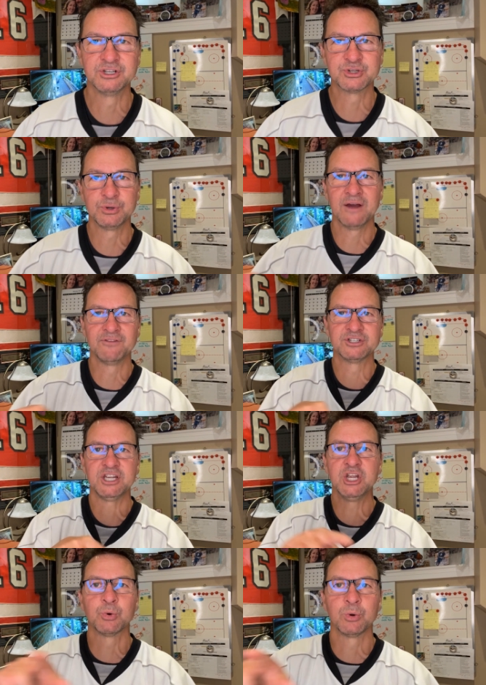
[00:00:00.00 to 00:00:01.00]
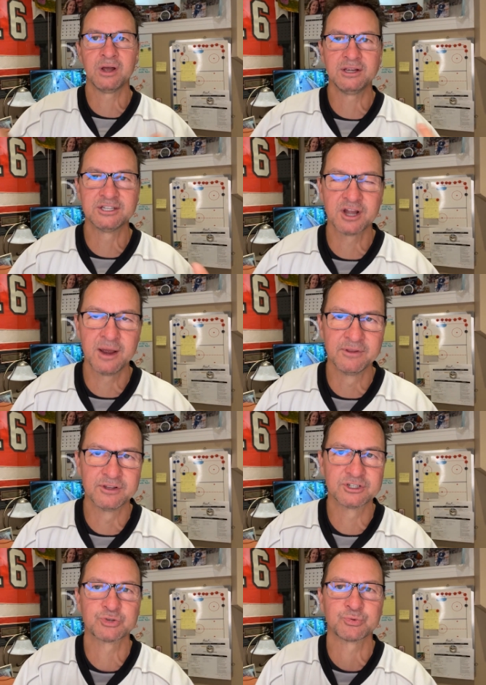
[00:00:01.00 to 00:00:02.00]
So you have this equal ice time of
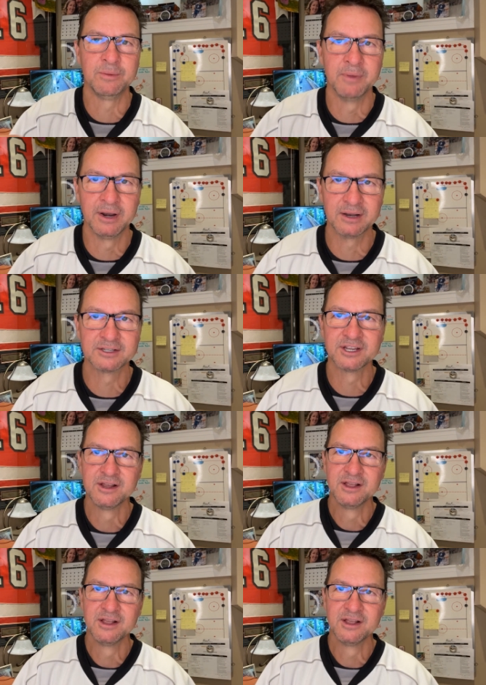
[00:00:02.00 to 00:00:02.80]
this three minutes.